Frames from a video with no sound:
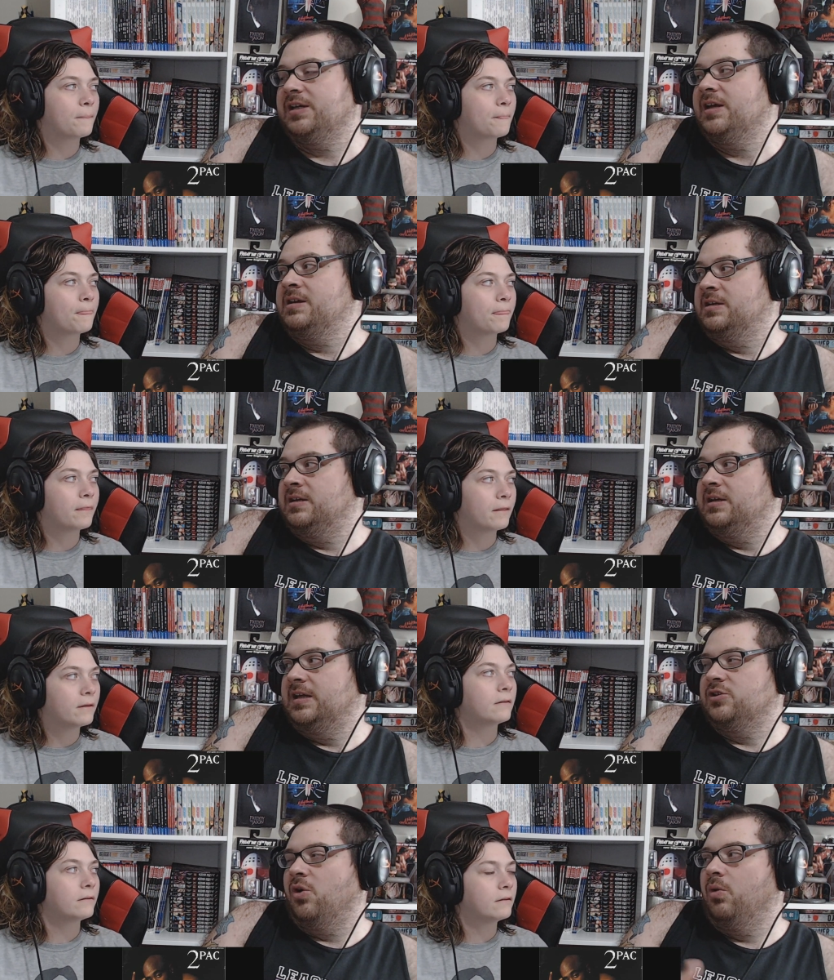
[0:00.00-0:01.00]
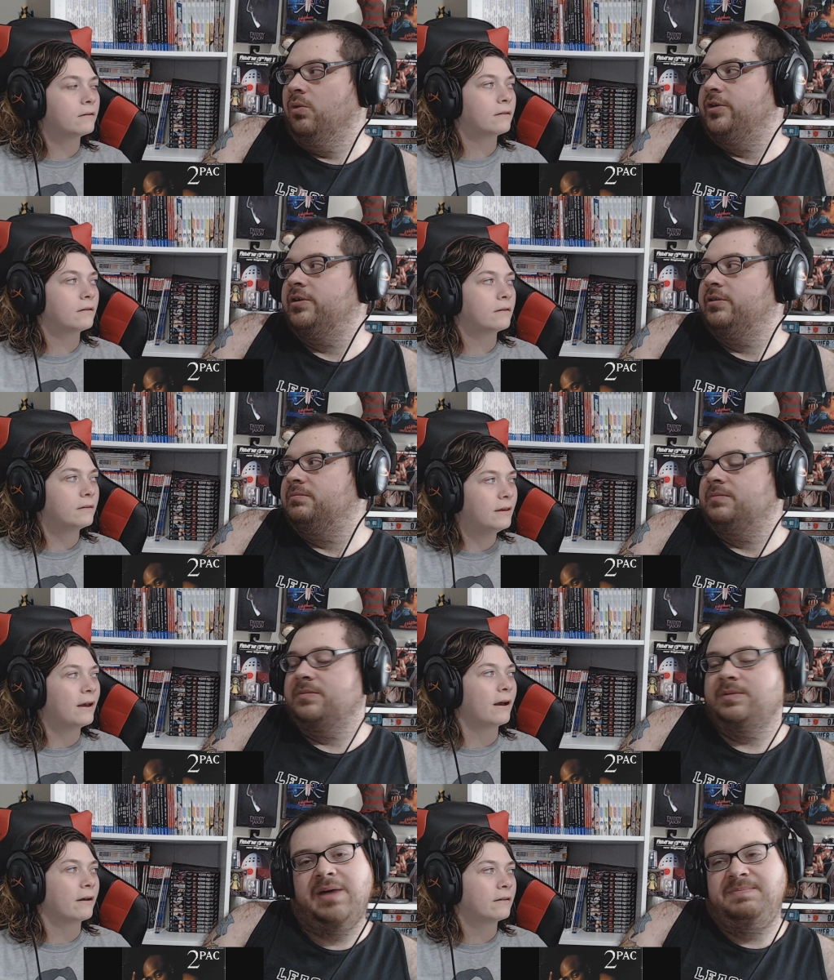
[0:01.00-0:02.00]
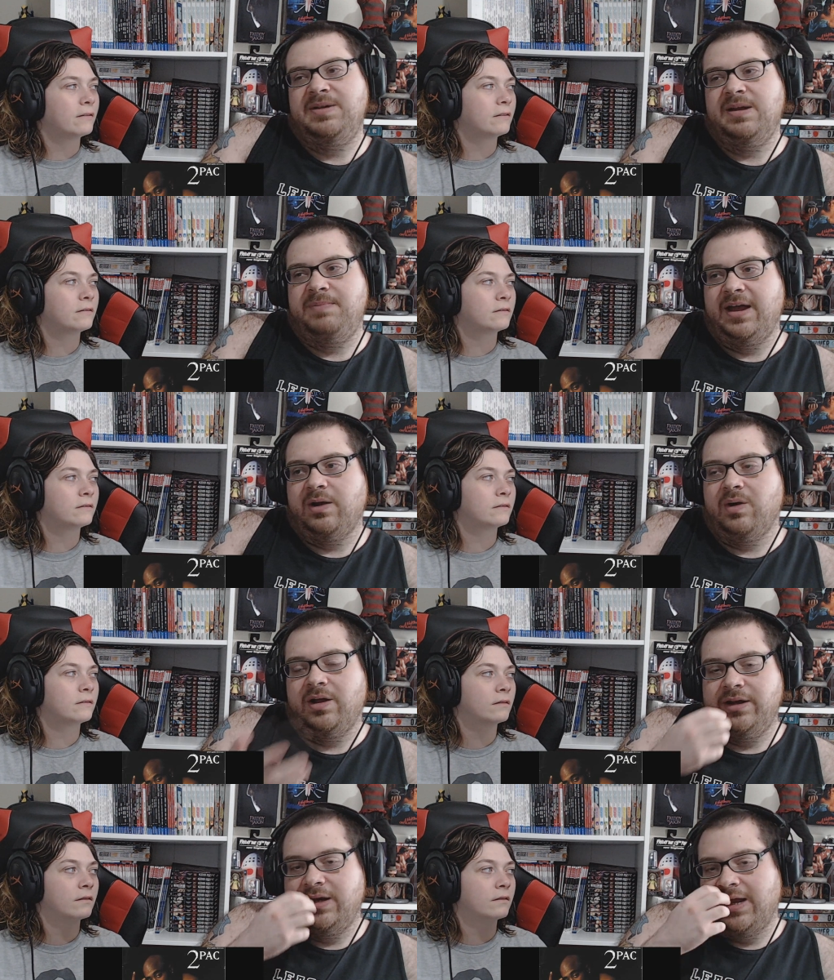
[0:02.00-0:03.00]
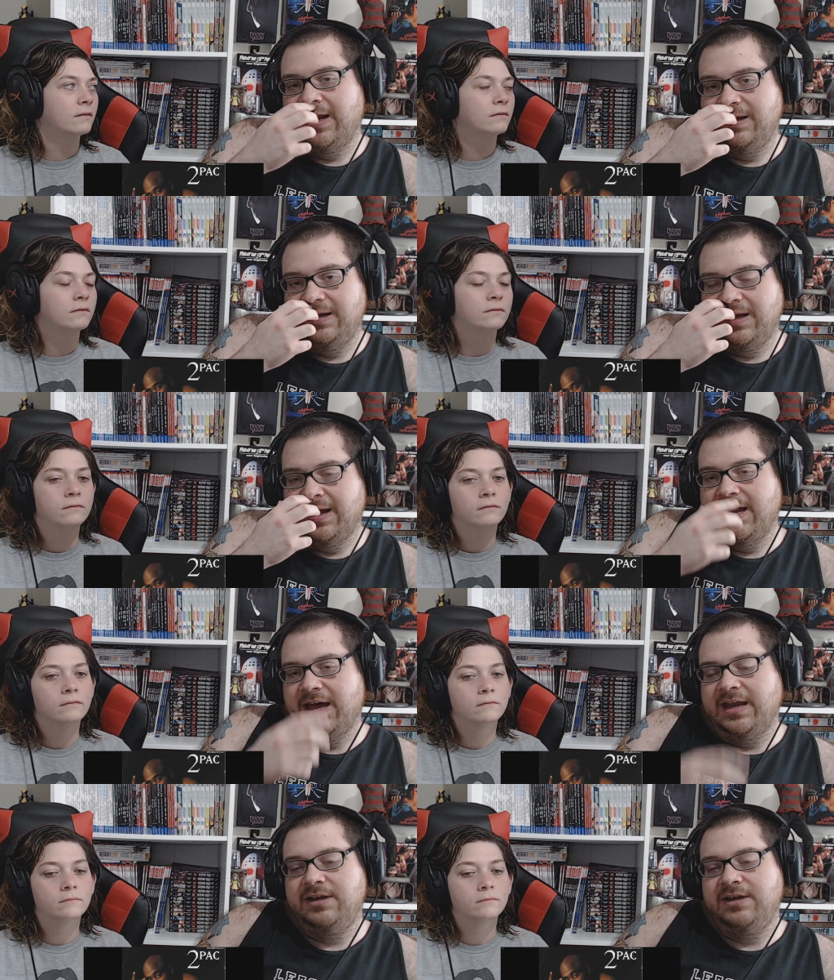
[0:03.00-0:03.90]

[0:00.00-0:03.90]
Speaker 1: It is older. Yeah, it might be a bad quality that I I got